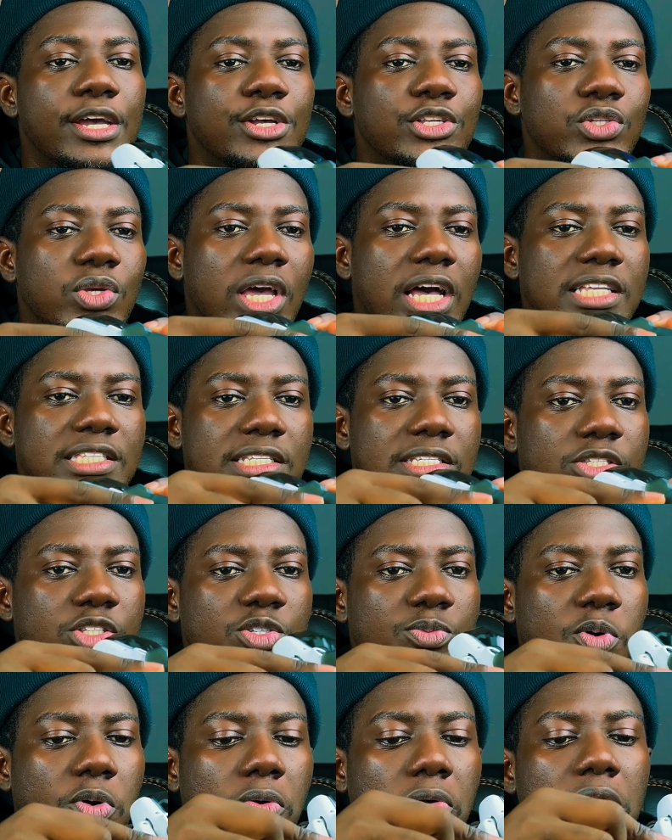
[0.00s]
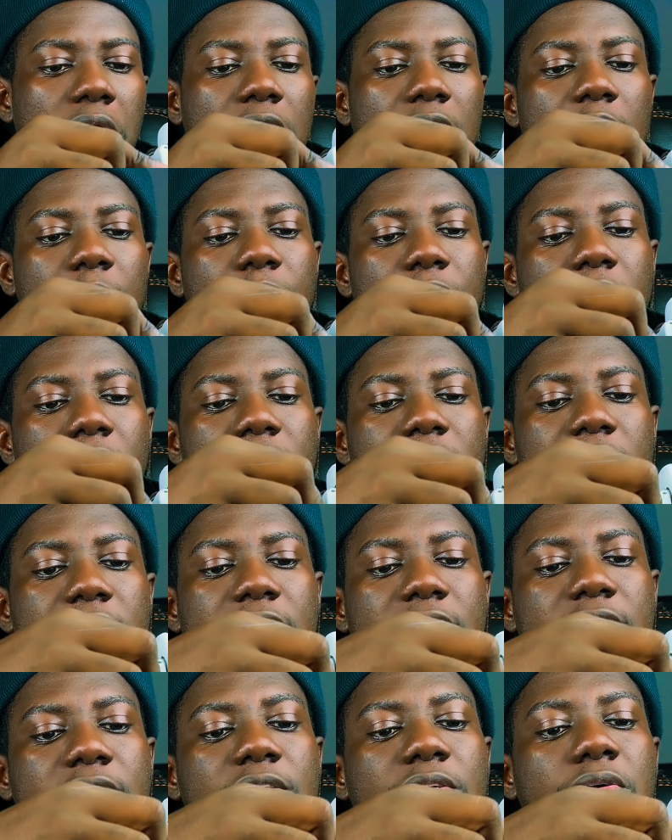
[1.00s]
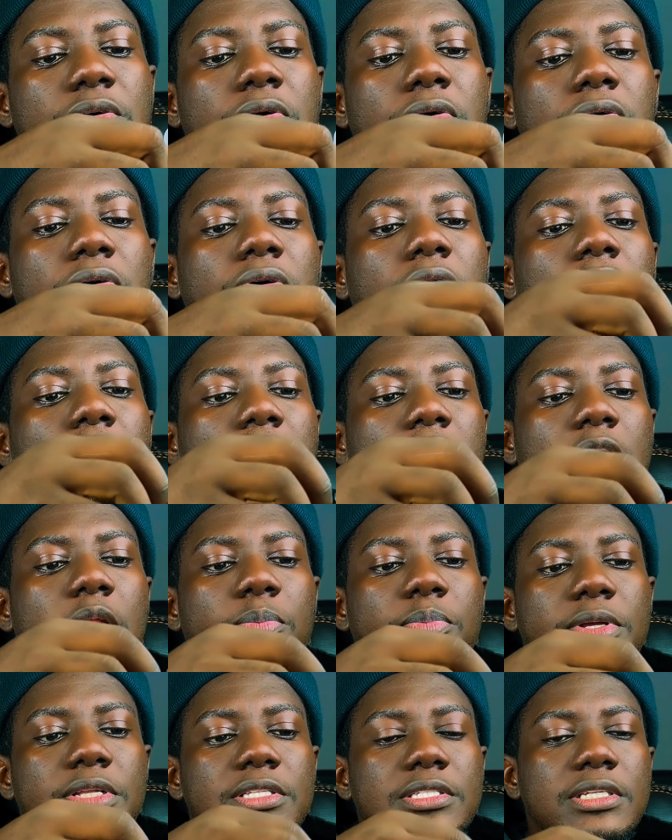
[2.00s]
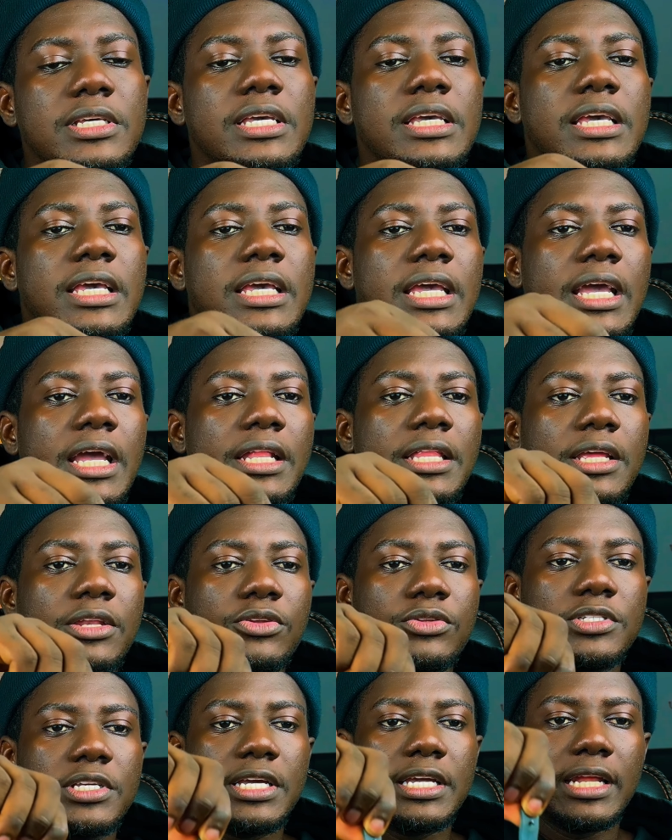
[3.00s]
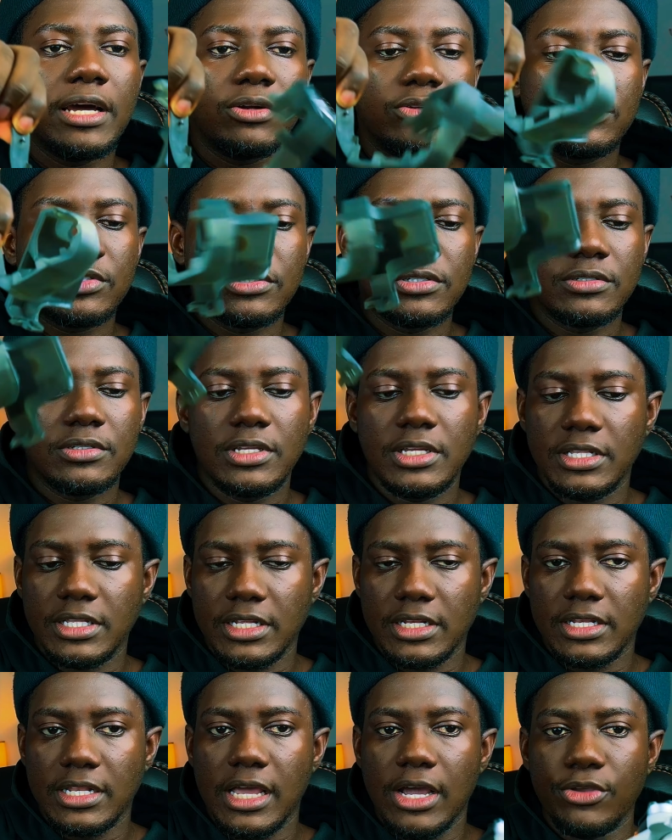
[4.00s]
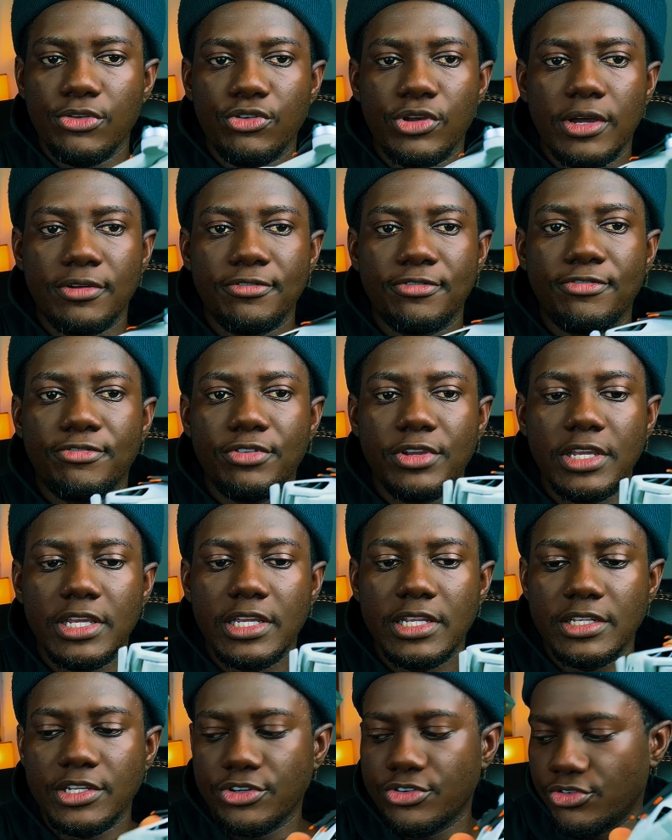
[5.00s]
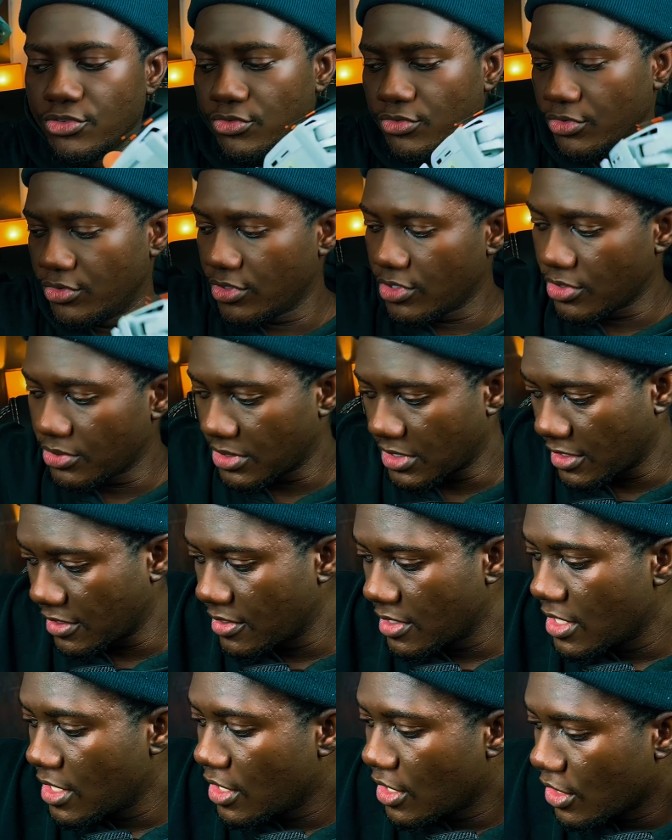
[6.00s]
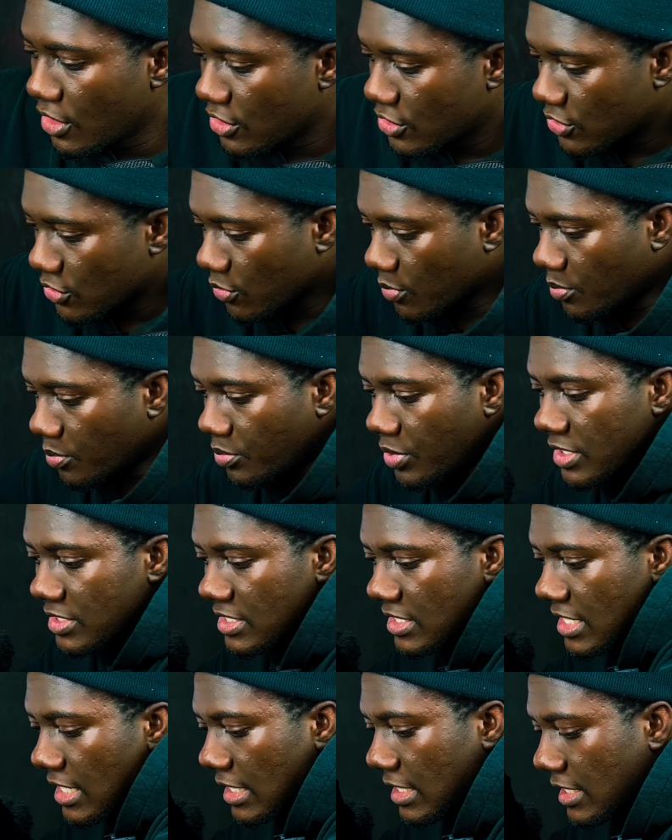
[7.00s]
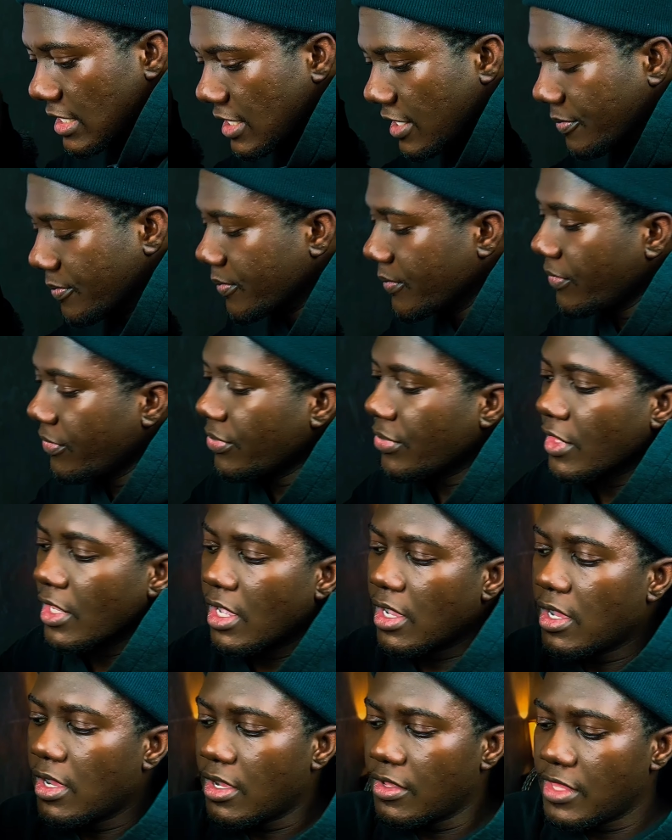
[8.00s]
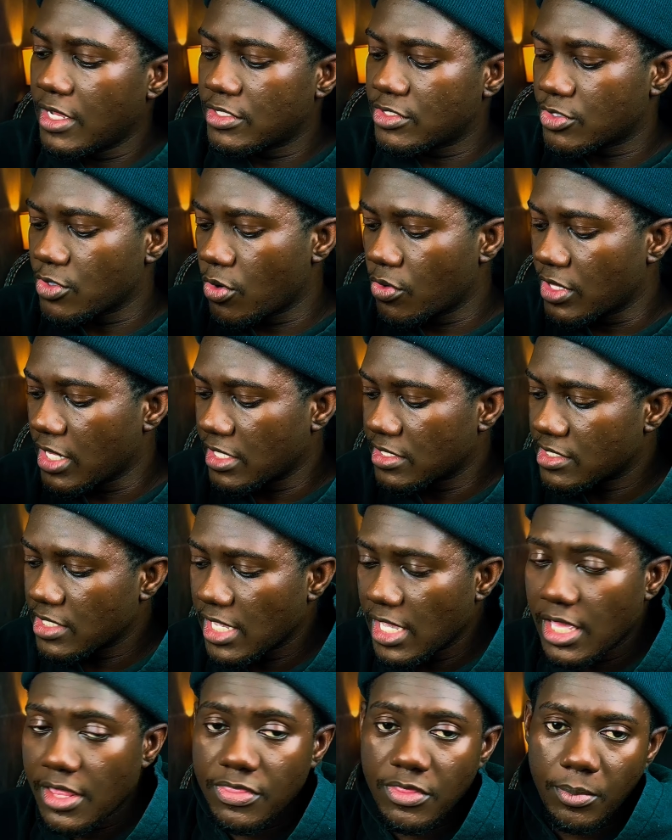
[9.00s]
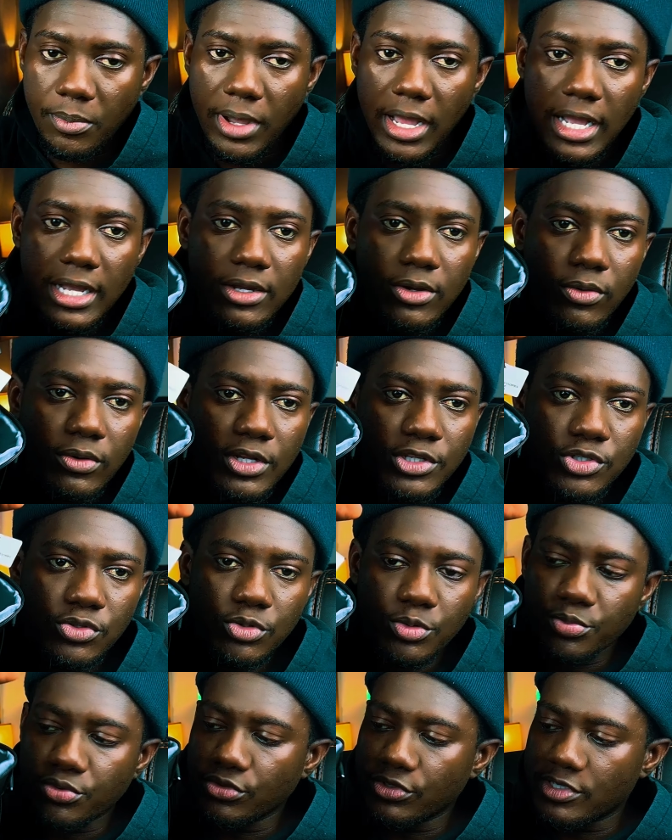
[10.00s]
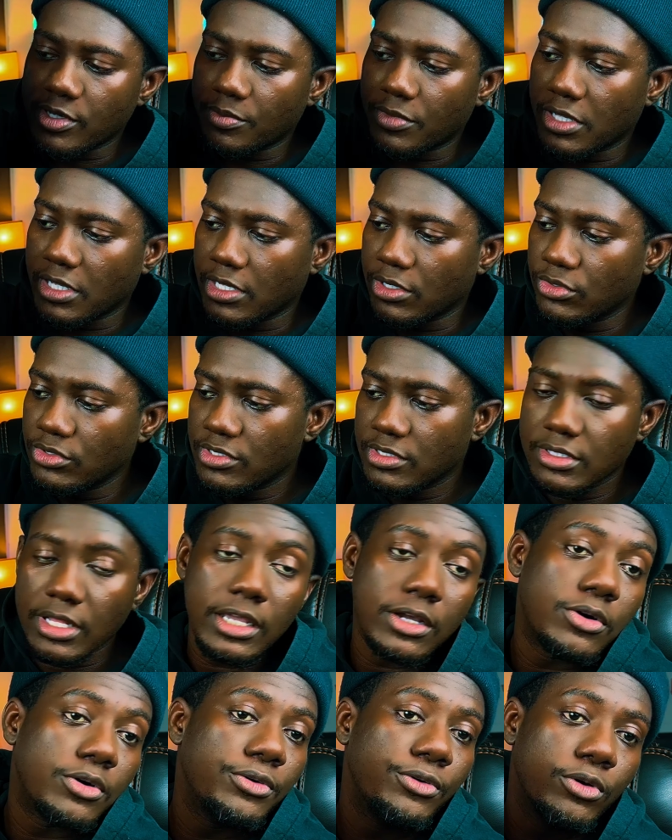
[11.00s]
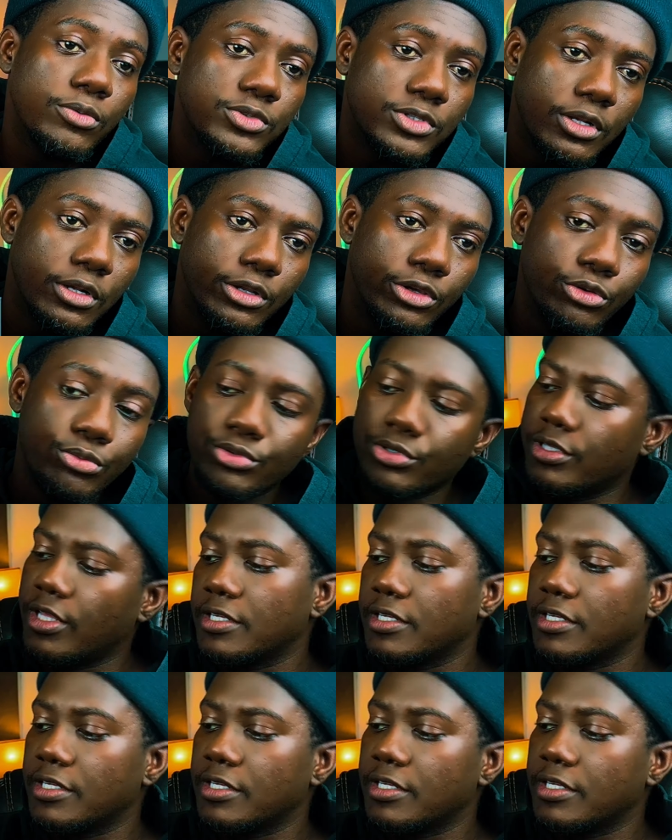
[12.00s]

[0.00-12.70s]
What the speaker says: So it has this small clip here, just unclip it and then you take it out, and then now you can free the drone. Okay, so basically that's all that's in the bag, unless you want to put something else like condoms and lubes.